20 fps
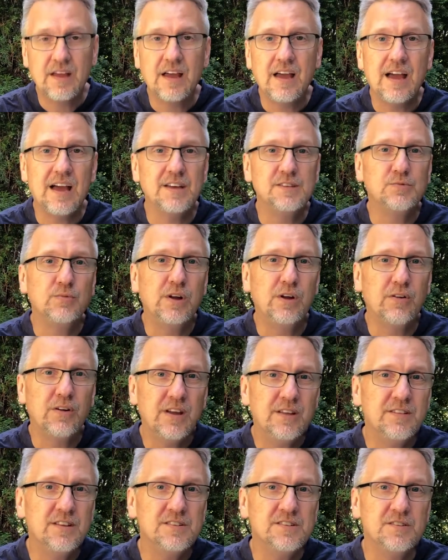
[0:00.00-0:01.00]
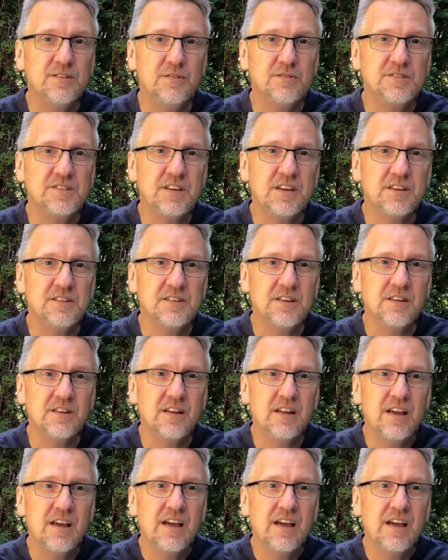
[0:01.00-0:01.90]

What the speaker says: as we are in this new season